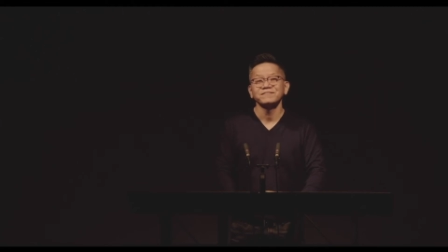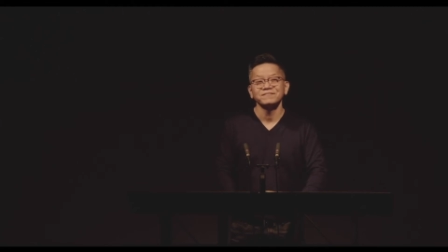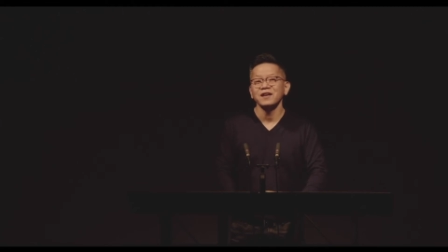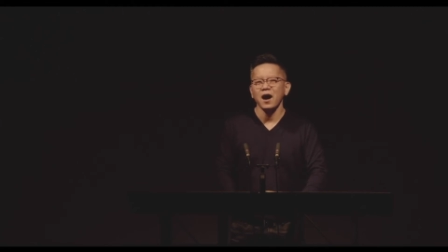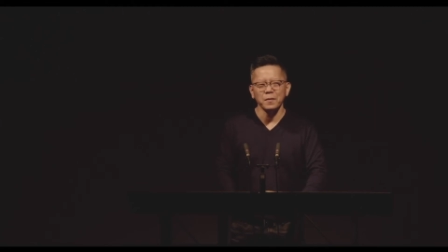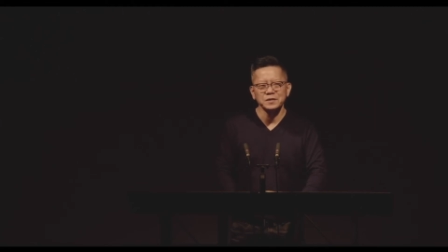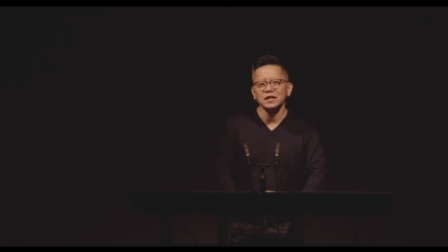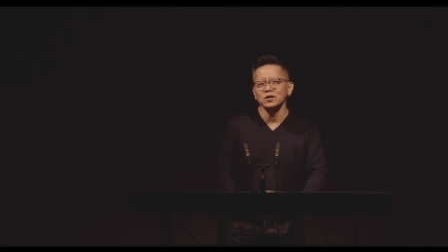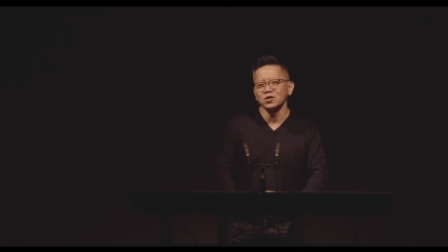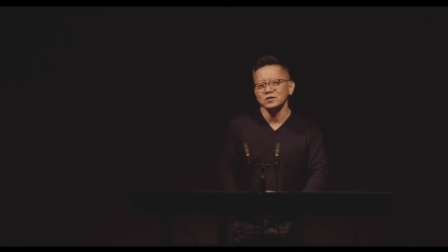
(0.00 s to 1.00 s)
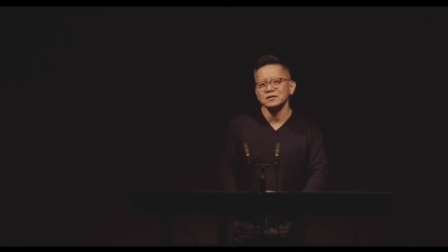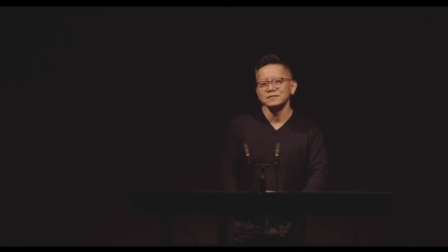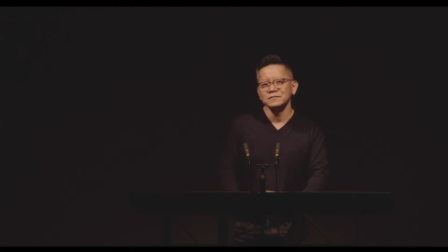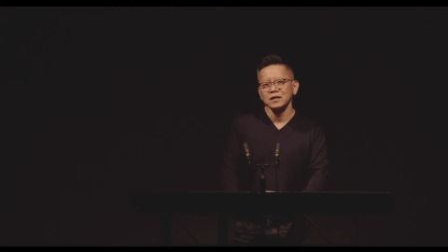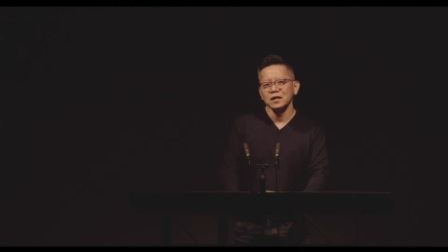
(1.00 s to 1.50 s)
obstacles,
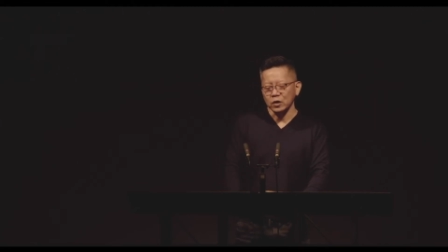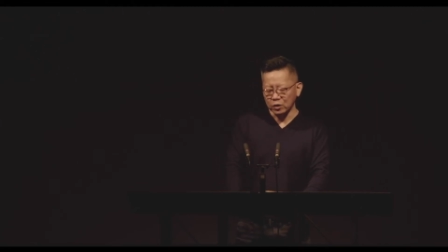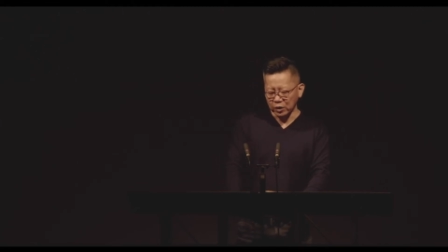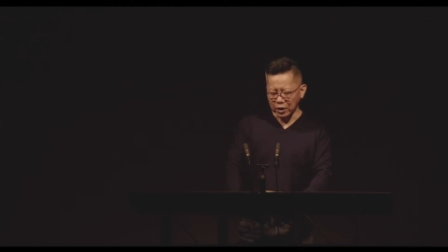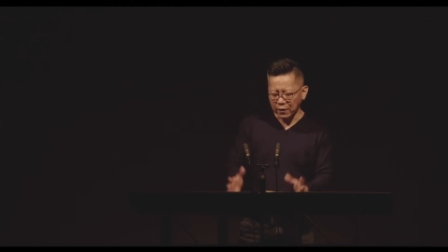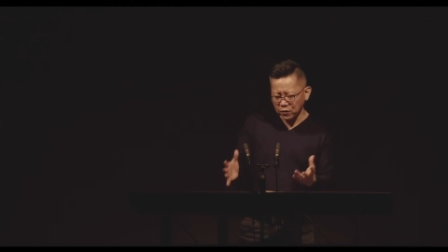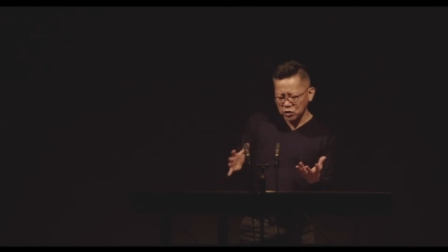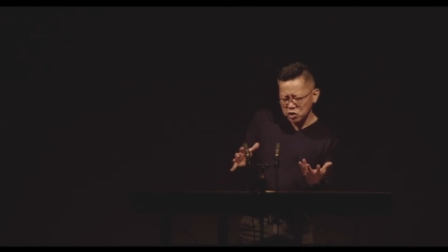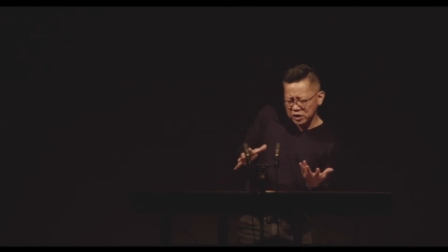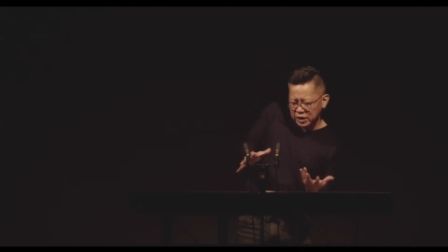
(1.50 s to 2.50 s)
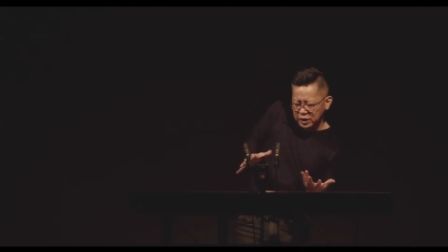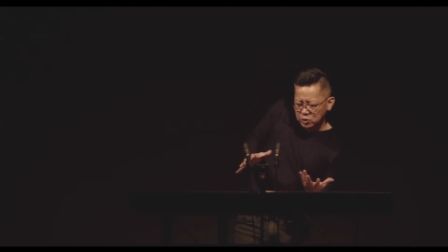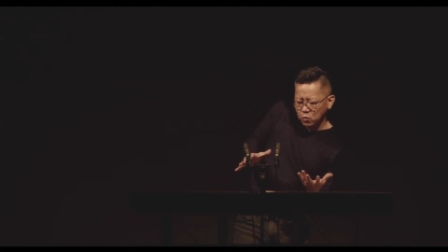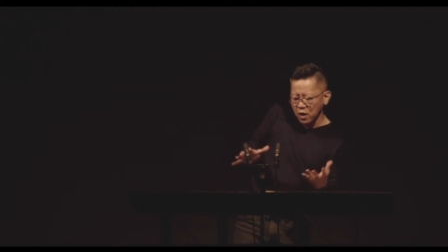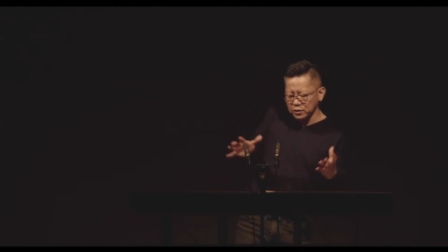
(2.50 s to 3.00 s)
you're leveraging each
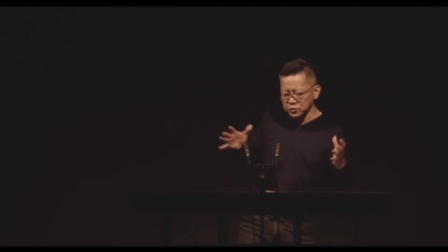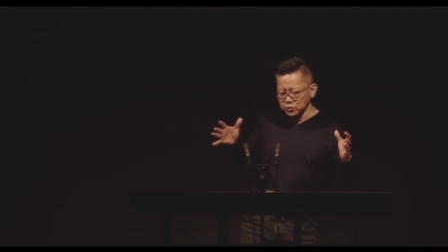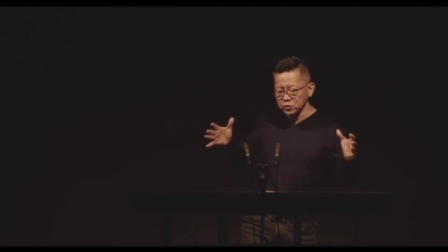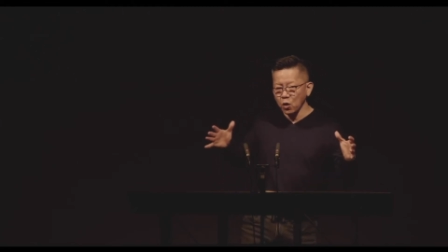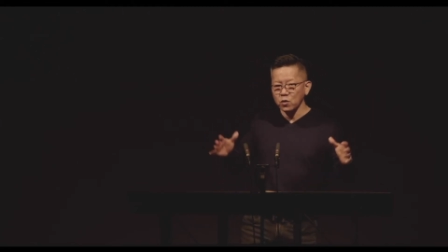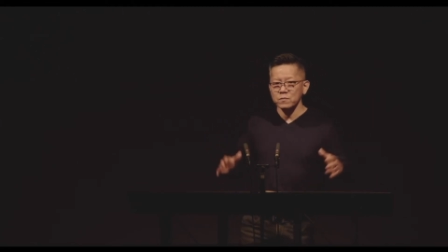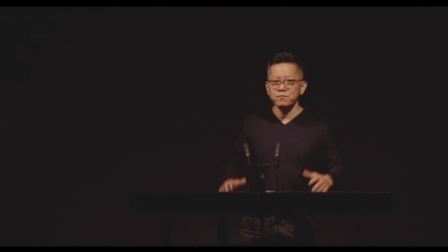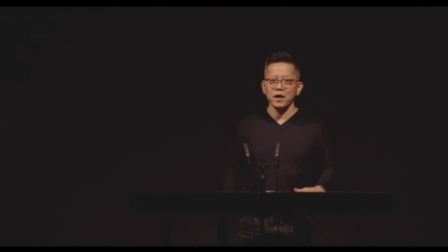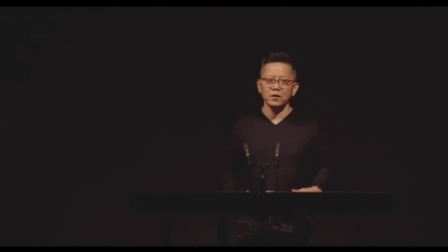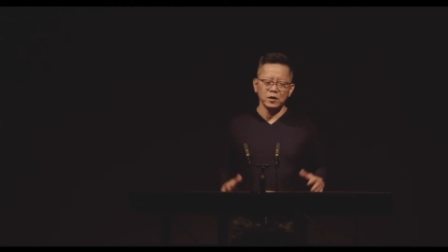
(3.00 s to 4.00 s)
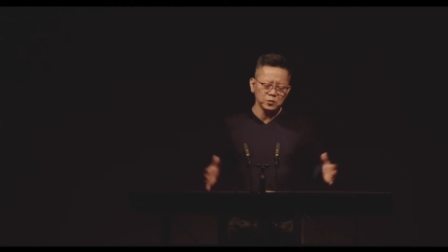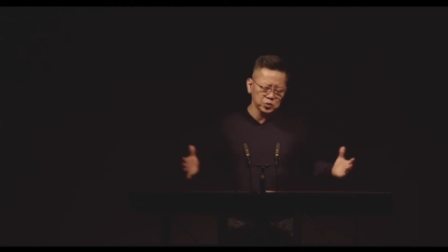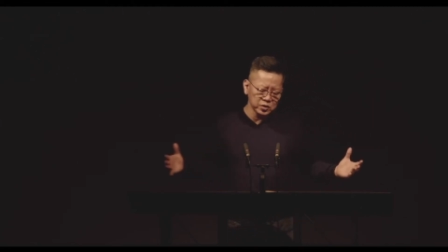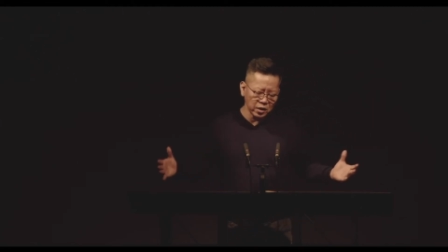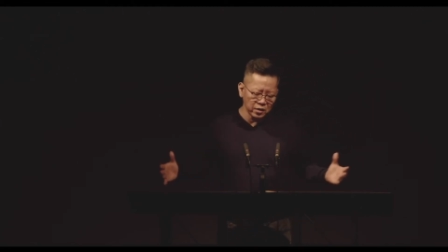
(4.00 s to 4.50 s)
one to know Him better and to
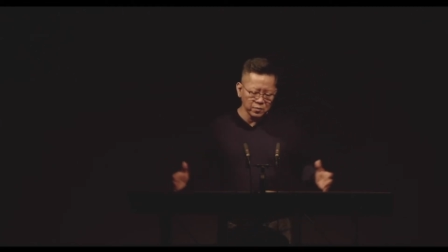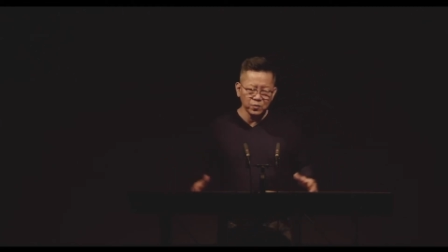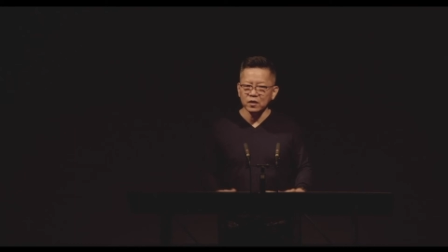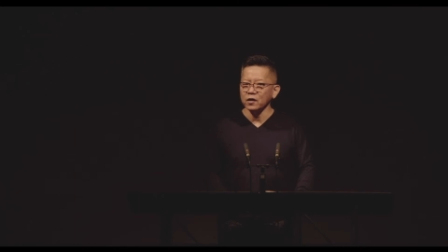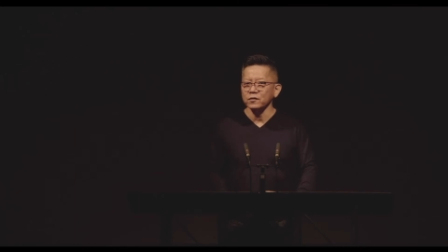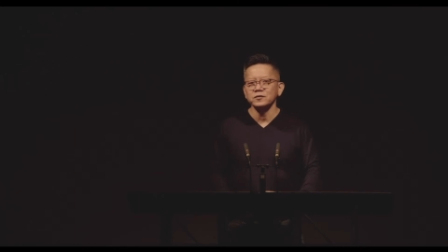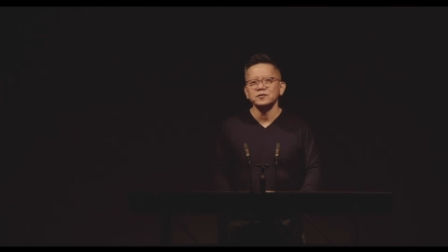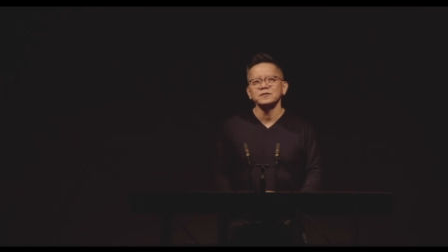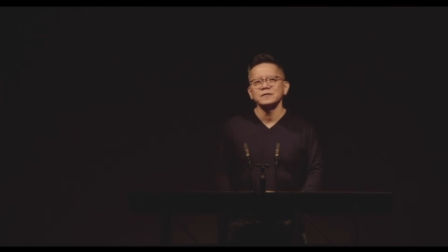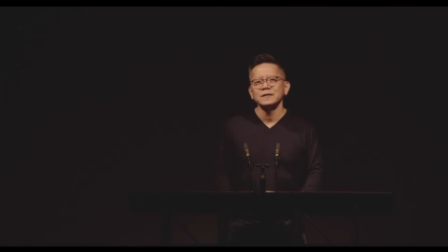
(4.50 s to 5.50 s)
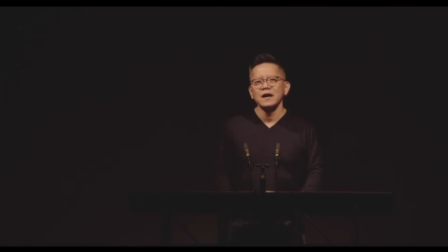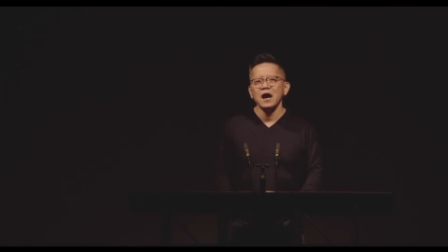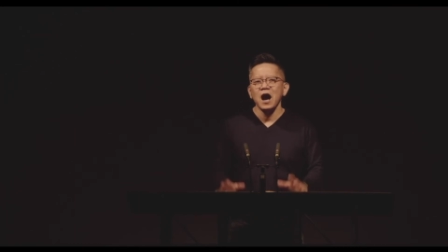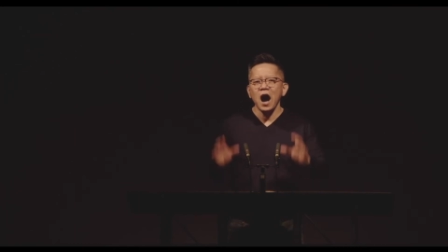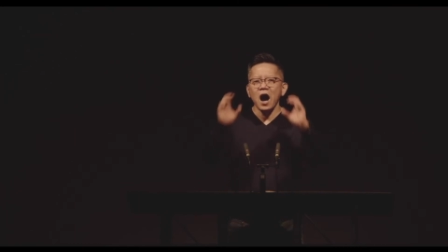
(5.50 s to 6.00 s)
share Him with others.
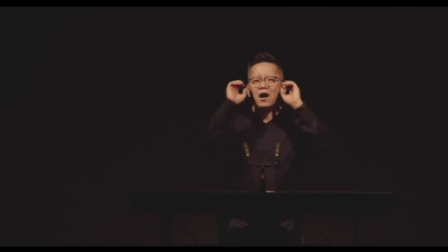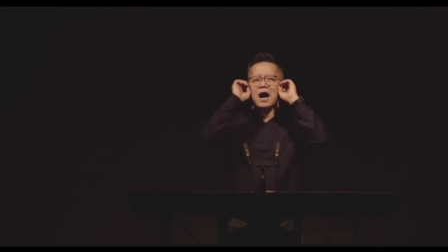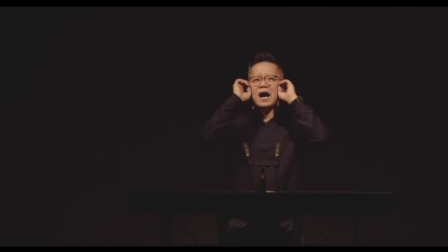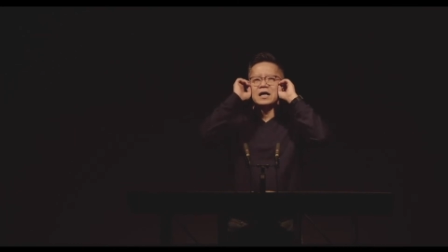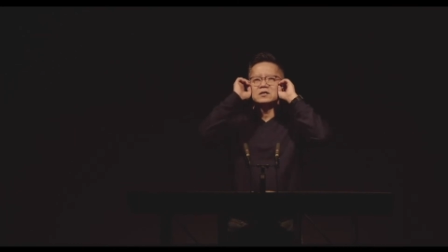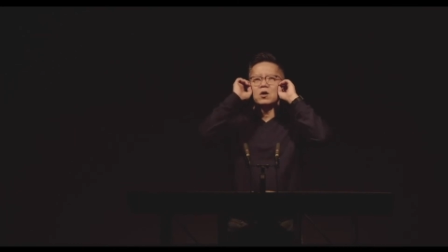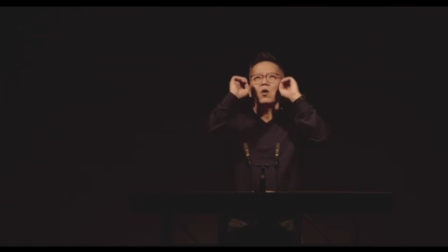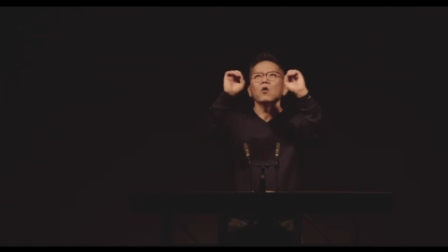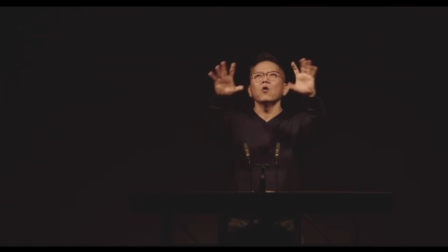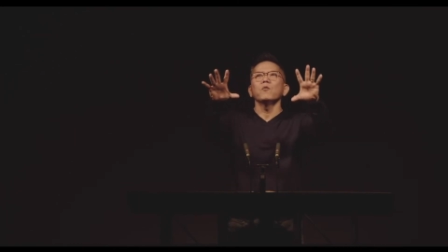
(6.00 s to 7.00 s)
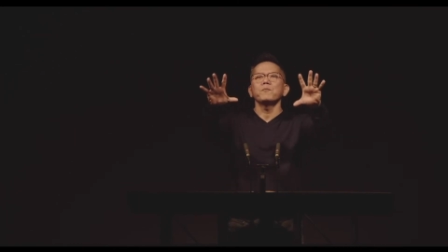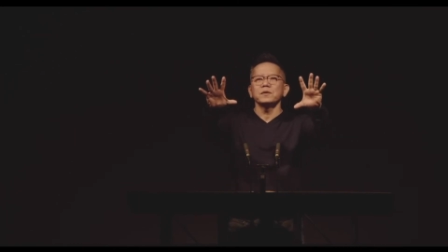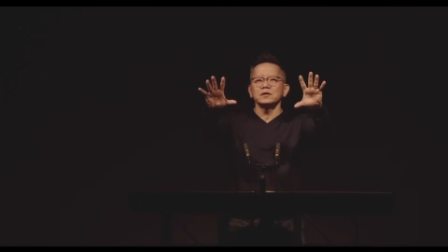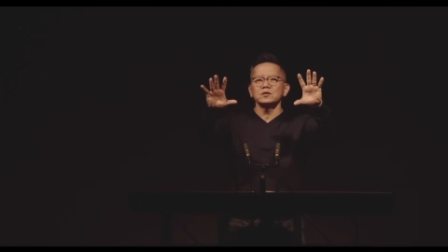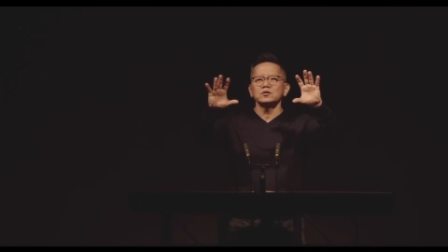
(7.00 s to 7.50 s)
Our eyes
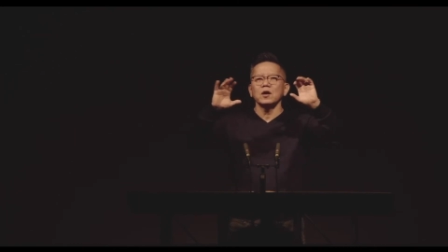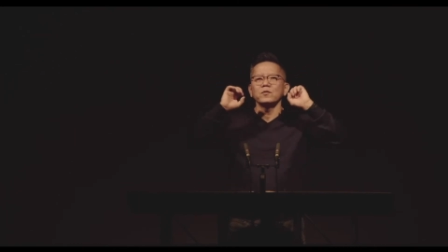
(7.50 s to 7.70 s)
open to our